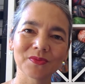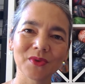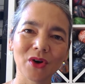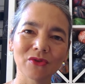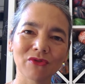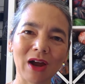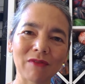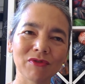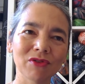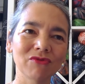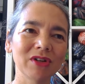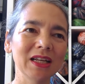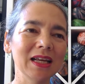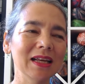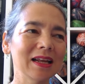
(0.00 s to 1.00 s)
on
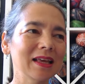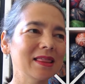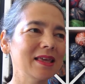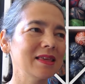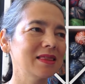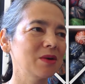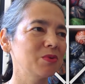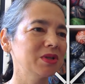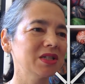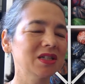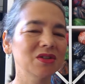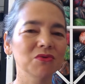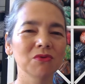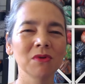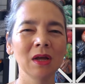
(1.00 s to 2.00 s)
Ravelry, and I think there were
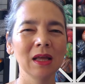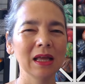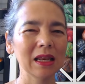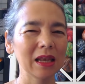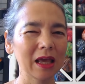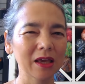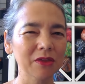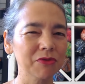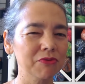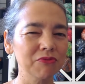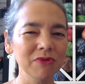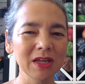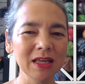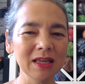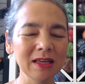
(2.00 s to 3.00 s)
still like
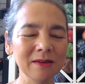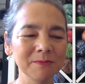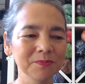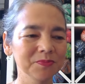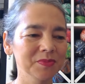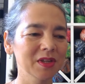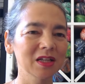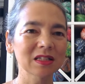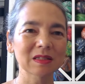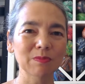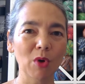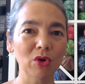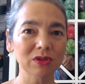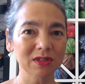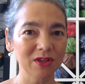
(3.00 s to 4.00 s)
three
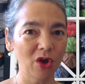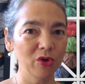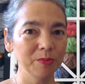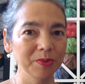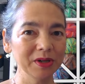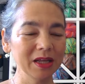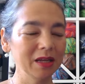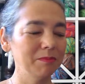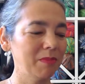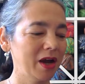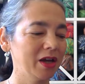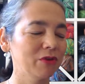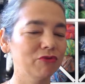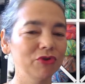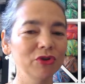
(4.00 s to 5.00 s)
spots open in my
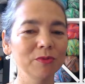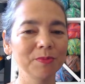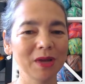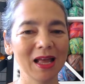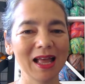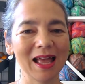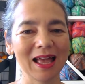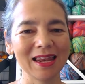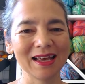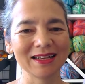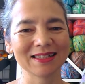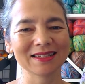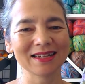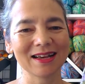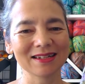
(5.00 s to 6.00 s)
group, and I
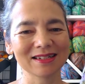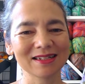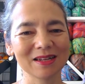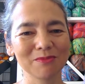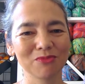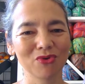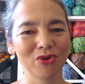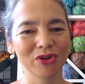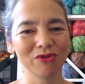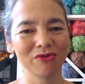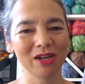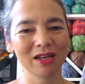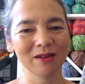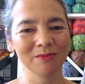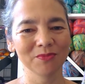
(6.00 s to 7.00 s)
started
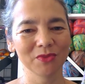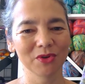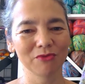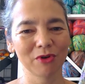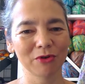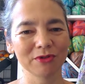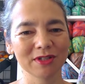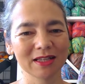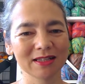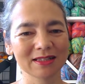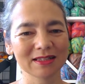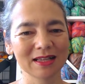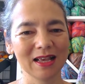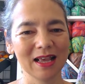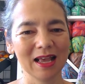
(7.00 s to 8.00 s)
embroidering
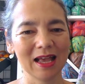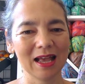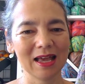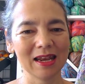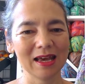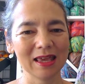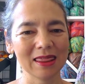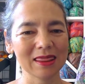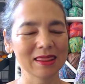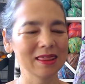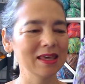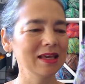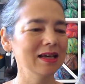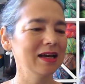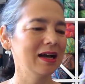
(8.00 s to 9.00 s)
roses. And I
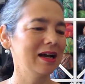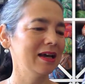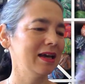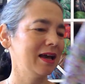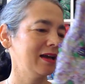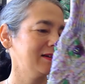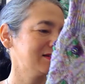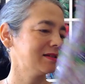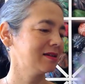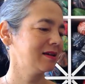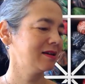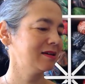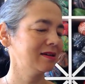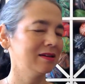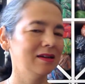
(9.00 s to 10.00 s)
think I had
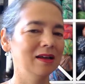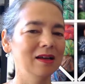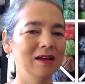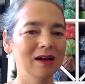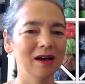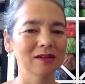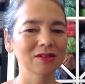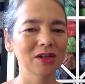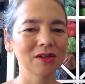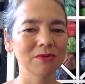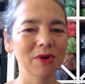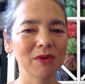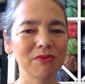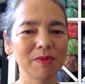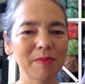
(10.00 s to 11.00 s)
done, I don't
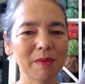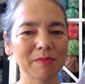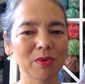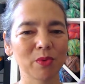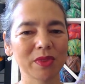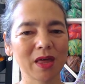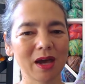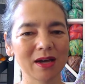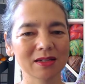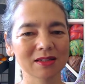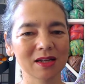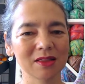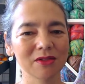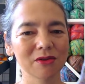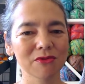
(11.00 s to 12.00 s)
quite remember whether I had
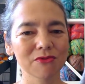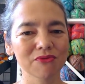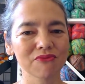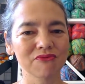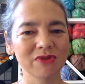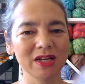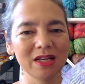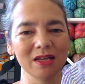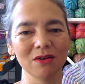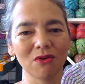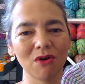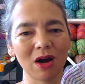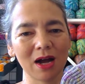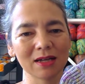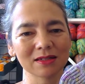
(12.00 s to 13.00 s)
done the three
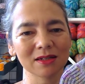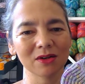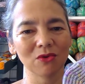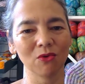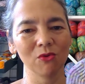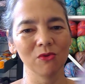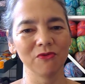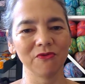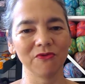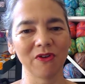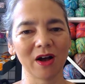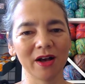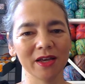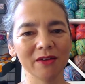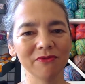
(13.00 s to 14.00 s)
or I had done all
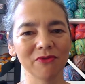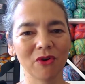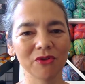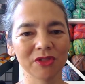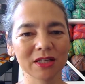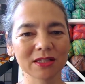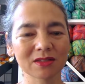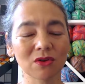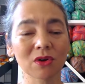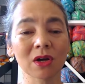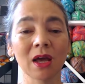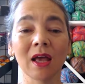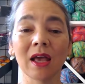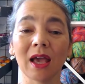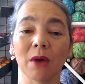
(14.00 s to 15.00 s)
five on this sock.
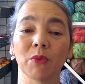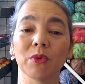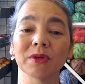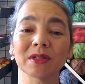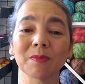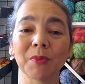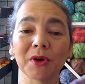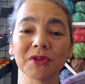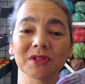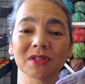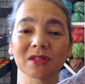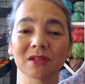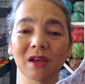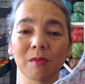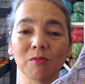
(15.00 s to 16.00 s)
And we were supposed
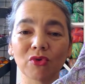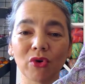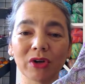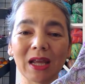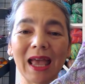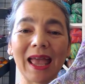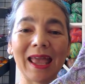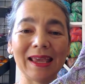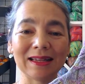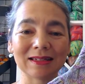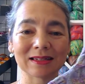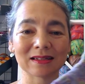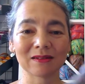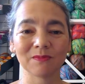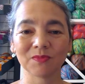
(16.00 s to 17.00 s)
to embroider
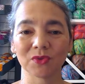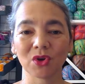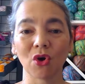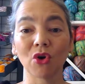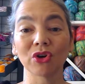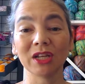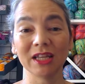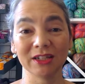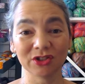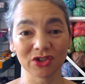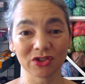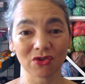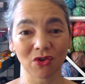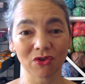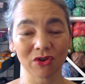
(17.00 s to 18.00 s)
eight on each
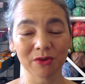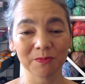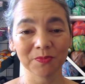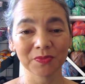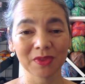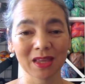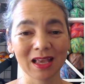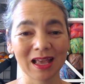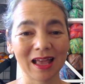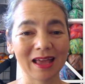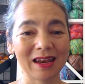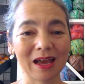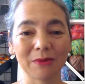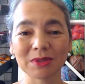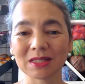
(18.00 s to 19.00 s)
sock.
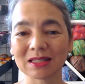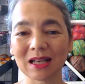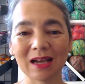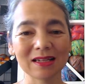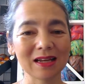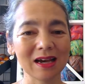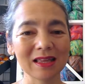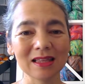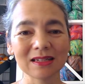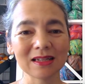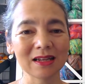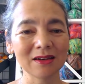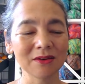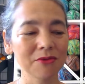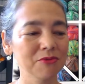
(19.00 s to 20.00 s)
And I'd either
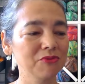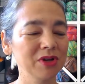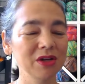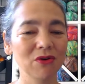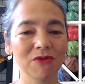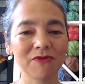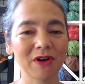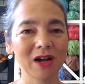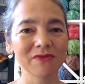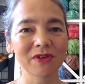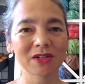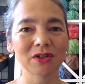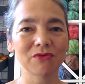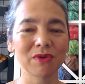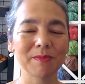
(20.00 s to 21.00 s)
done three or five, I
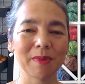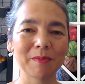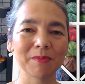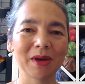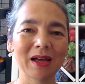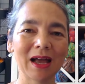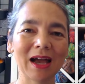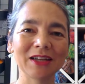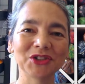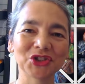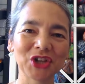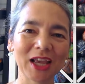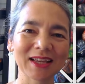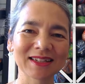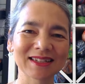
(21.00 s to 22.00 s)
don't remember. I
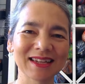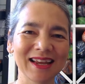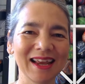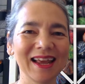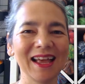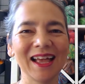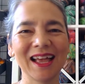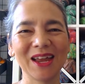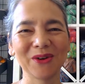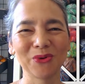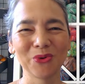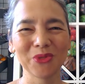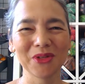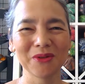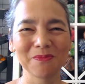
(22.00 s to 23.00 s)
checked and
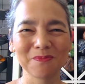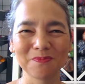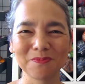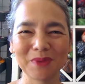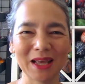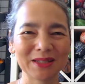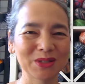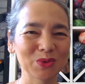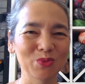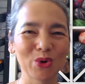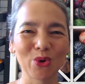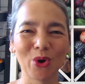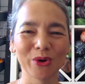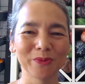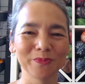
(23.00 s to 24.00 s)
all the places were
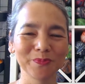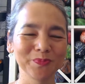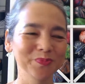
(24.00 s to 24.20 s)
gone.